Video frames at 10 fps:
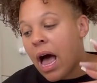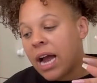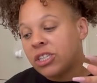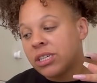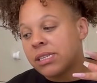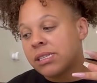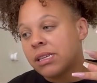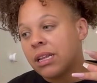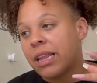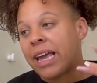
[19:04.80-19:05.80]
I just,
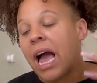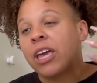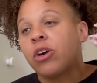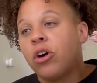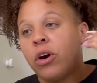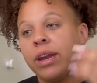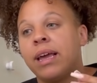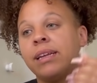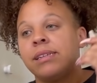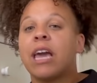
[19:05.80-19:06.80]
like, I
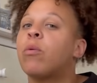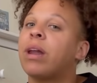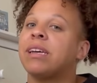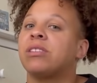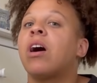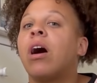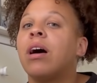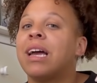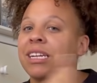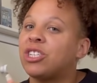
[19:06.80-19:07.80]
couldn't take what I saw
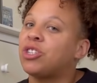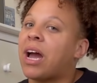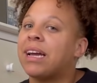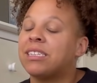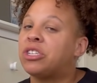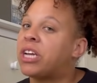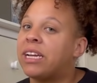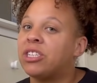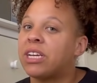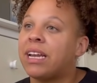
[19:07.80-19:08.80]
and try to
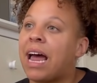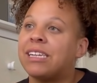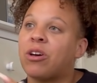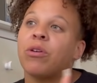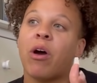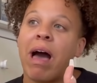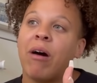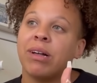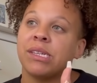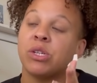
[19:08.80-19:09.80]
change it. I don't know
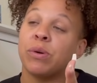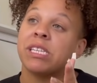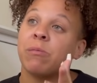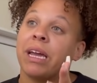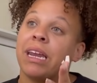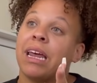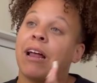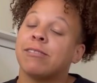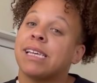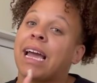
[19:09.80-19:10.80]
how else to explain it. And
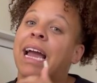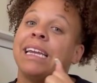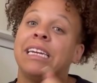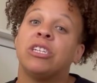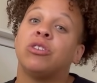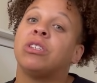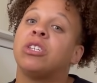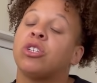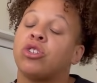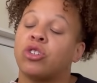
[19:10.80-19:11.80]
I was like, I need you to
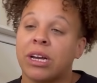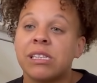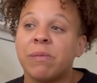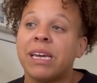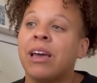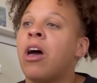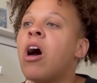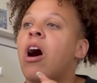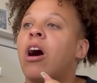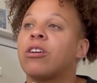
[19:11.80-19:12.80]
just trust me
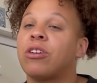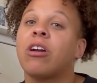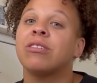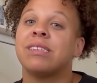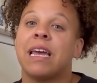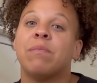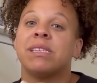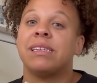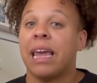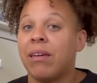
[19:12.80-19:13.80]
our daughter's name
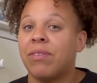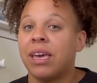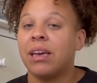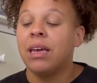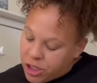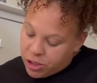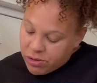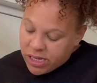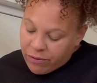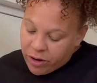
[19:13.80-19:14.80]
is Nayvie. Do you
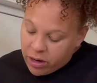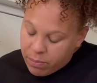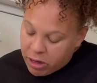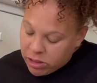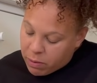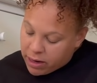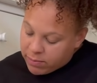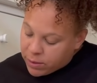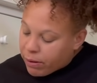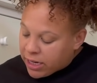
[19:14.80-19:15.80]
suffer
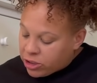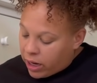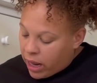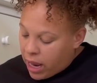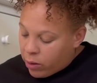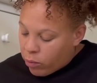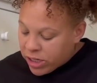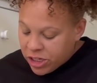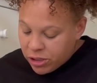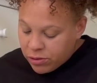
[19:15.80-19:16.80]
postpartum depression and
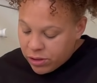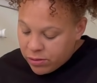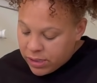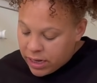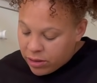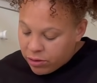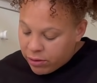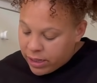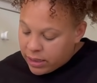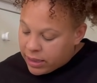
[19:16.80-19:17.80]
what do you do to get through
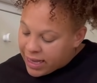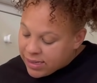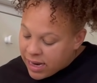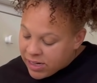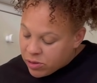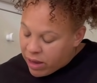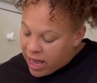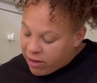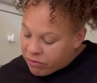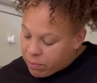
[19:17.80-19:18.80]
it? Yes, I do
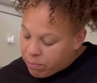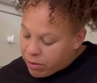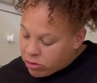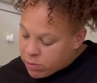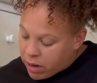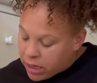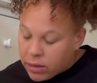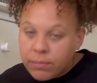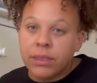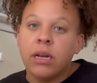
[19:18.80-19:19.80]
have
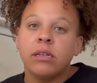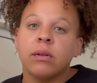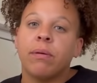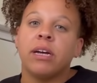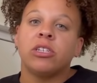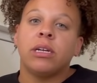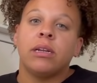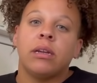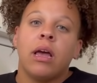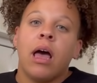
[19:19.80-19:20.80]
postpartum
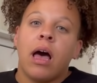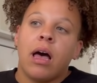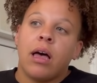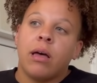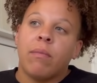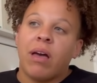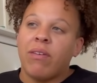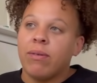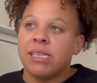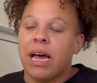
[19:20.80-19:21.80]
depression. Um, I've
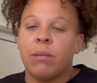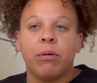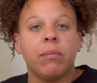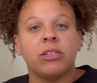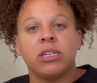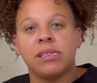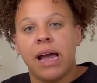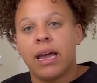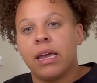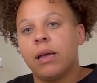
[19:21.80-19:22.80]
always had pretty much
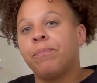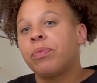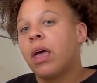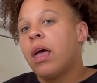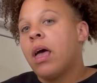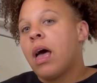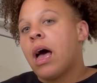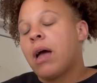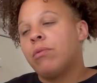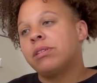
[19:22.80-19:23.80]
anxiety.
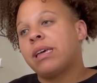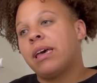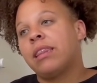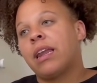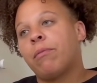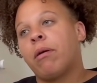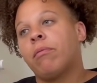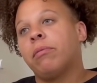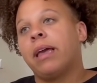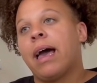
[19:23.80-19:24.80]
I will say that I
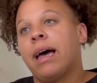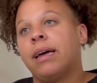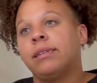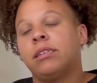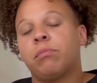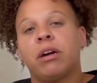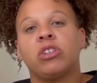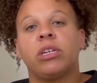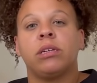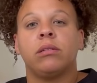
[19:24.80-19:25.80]
probably had
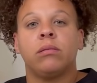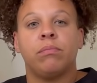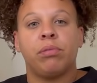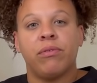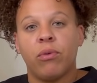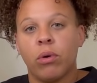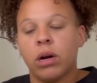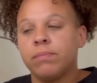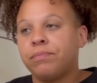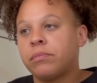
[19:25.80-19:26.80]
depression
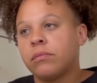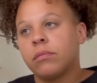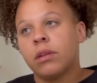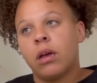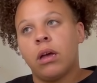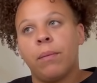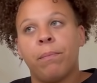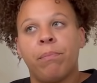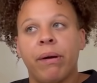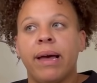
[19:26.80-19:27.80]
before,
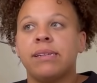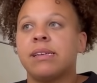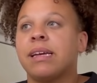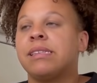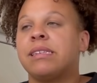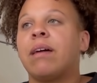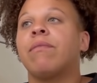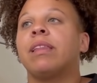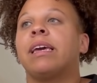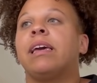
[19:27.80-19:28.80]
but it's
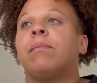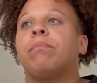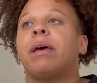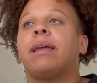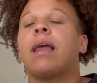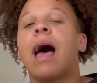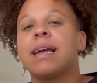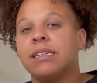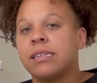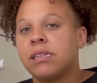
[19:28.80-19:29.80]
definitely been
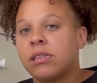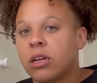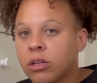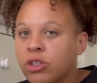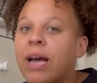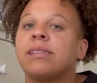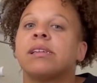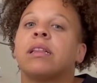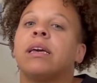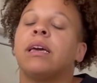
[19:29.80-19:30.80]
heightened
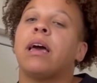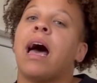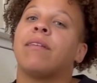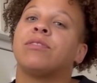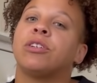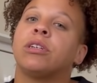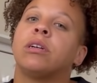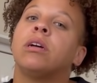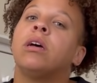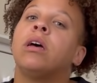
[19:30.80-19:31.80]
drastically
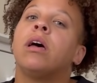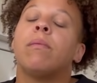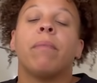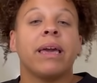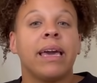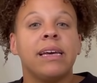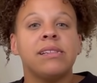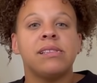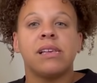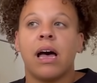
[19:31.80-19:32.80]
after my
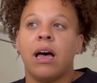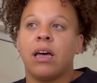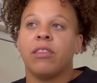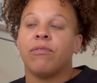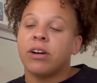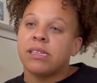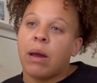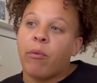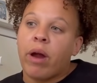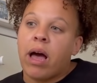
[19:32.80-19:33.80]
kids. Uh, the first
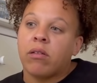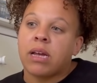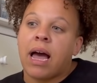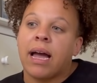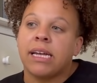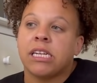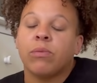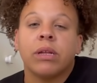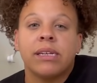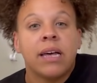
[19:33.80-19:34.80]
time around, I didn't
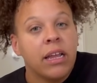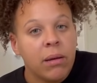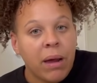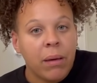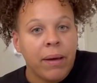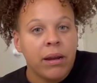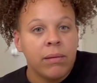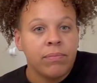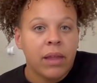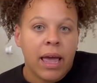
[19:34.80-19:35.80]
really tell anybody about it
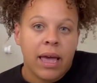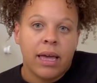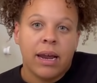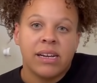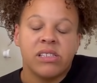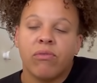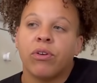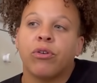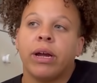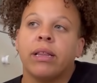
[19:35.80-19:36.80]
and I
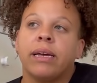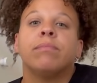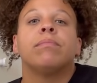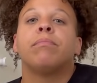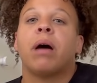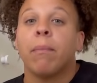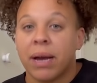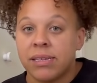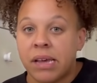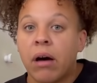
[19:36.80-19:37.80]
suffered greatly by
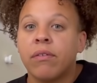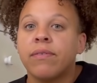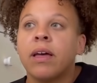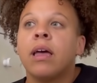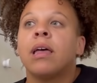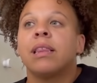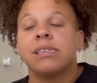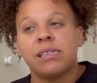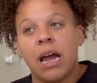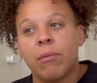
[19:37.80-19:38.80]
myself.
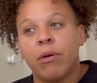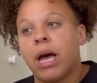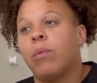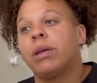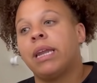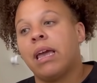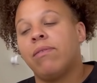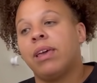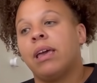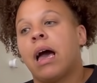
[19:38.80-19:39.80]
This time around with
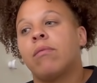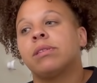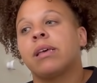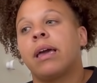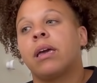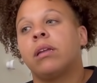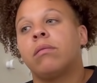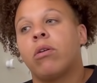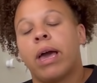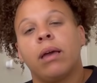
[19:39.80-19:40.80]
Nayvie, I was like,
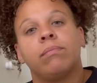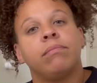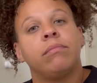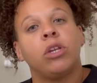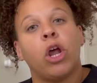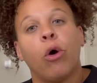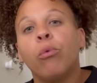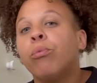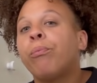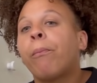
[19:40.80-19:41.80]
okay, no,